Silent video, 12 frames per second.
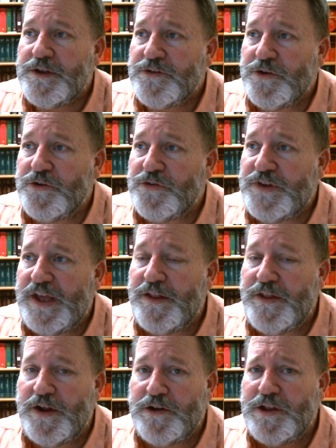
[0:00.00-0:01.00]
So you're
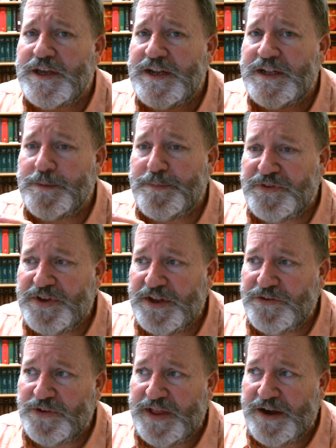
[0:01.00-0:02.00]
standing there looking at the
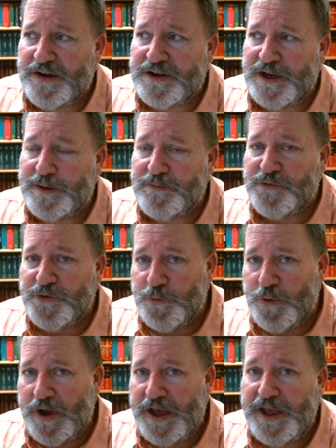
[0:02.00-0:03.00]
potential outcomes, you
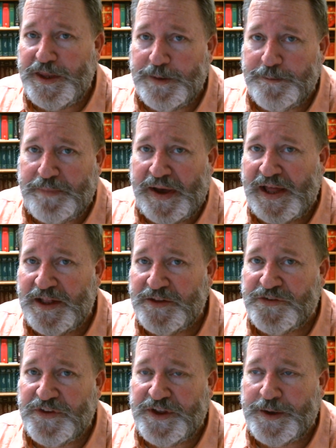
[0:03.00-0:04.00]
weigh, you
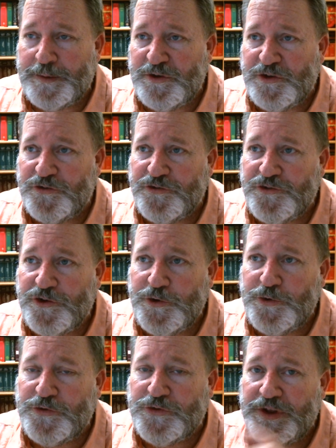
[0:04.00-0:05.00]
balance them, and you
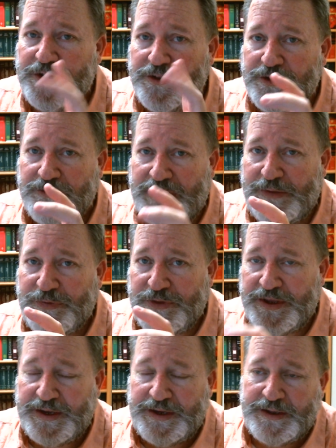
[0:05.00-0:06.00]
choose the right
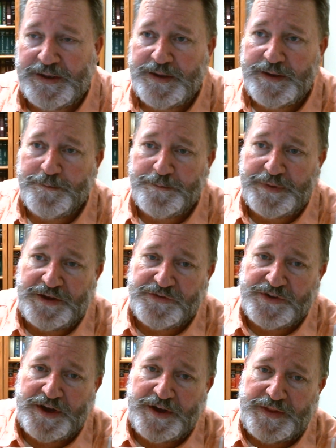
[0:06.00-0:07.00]
thing
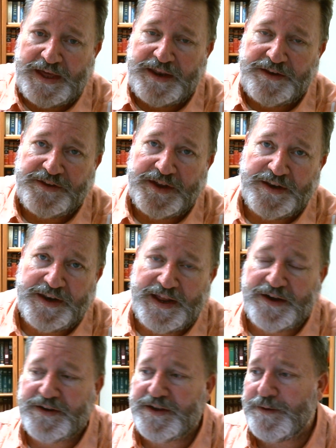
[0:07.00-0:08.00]
based on that intended
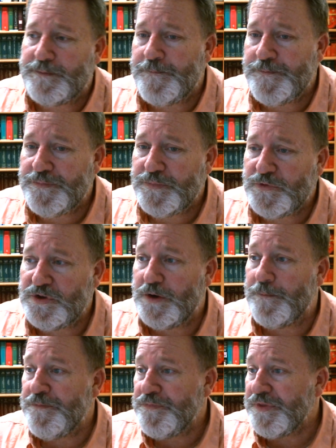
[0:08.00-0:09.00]
outcome.
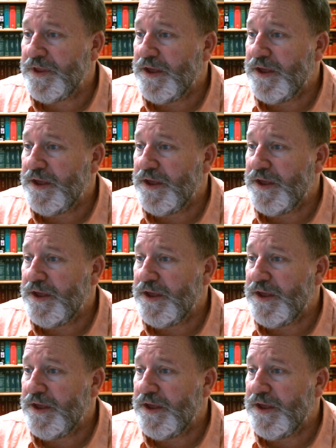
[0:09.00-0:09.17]
So,